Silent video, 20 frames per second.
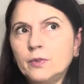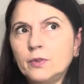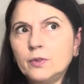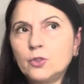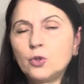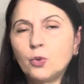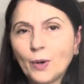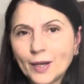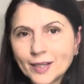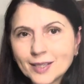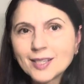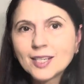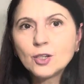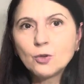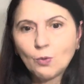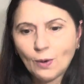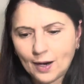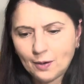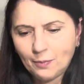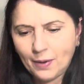
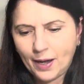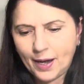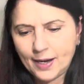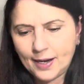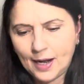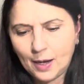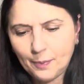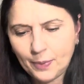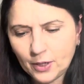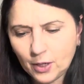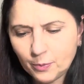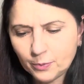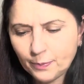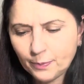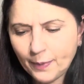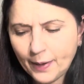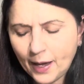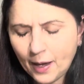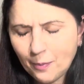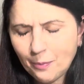21 made up, and I'm
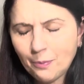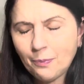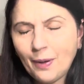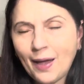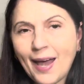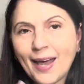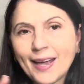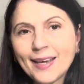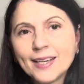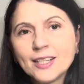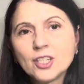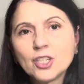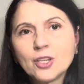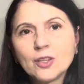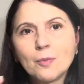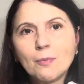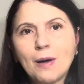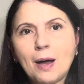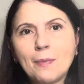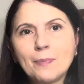packaging
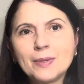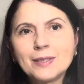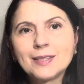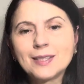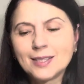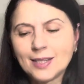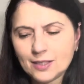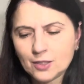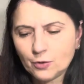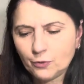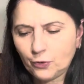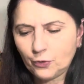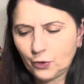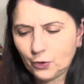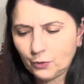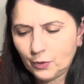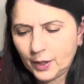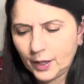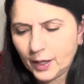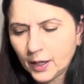them up in sets of
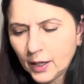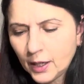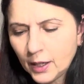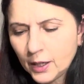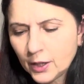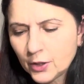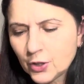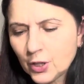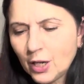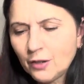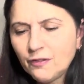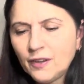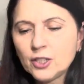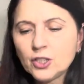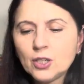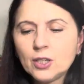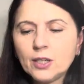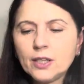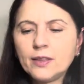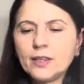3. So
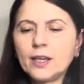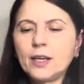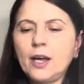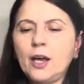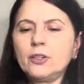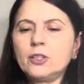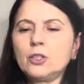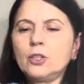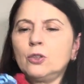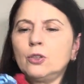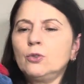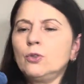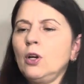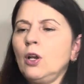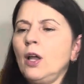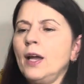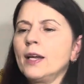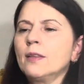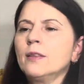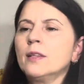eventually they're going to look
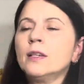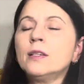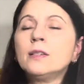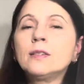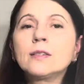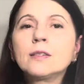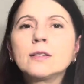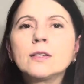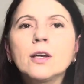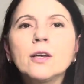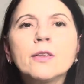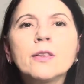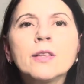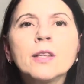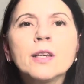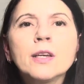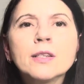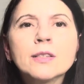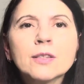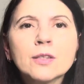like this. So
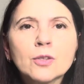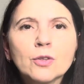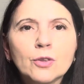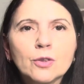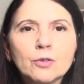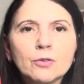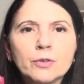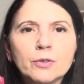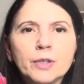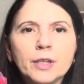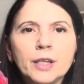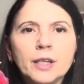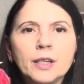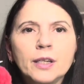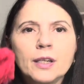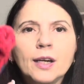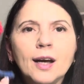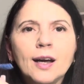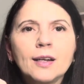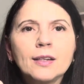there's the 3
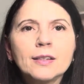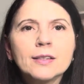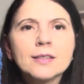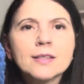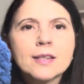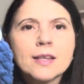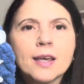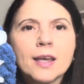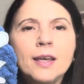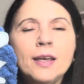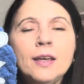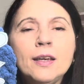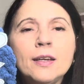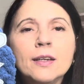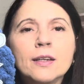colors there.